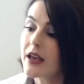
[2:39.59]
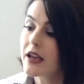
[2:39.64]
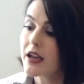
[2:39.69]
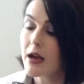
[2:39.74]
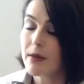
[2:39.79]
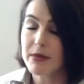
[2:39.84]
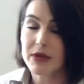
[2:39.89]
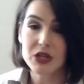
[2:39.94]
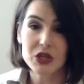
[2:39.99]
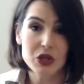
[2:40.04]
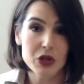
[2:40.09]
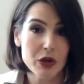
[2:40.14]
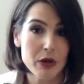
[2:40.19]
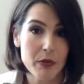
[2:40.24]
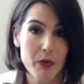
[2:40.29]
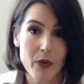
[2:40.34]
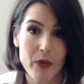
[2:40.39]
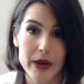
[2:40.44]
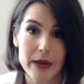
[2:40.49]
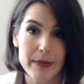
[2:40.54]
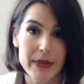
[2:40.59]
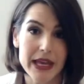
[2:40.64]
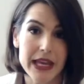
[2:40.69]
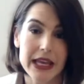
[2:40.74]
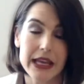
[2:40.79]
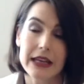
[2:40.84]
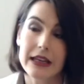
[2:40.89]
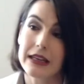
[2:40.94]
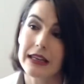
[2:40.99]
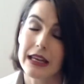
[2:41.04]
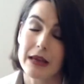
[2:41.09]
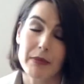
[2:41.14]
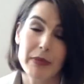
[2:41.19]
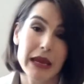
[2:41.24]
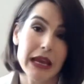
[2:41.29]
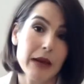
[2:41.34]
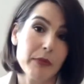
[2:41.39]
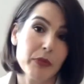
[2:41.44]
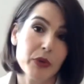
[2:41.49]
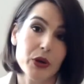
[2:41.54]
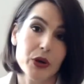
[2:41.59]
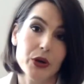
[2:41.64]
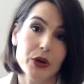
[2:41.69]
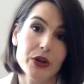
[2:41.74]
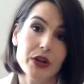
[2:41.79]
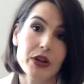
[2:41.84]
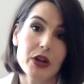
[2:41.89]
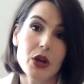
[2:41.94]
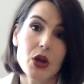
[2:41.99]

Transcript: come into your appointment, get pampered.